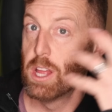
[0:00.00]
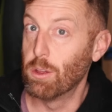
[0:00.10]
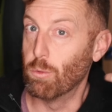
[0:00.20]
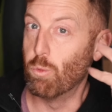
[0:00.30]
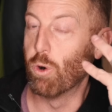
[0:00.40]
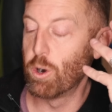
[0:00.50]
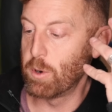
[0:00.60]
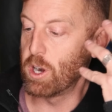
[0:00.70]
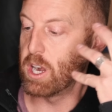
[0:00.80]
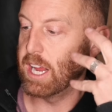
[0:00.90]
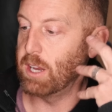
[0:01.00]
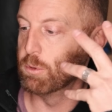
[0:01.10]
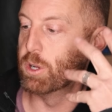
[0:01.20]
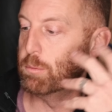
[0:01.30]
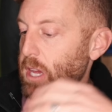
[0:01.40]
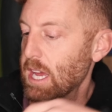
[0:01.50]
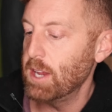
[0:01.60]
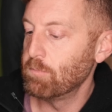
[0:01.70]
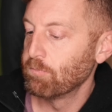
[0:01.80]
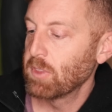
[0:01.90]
the warmer it will be.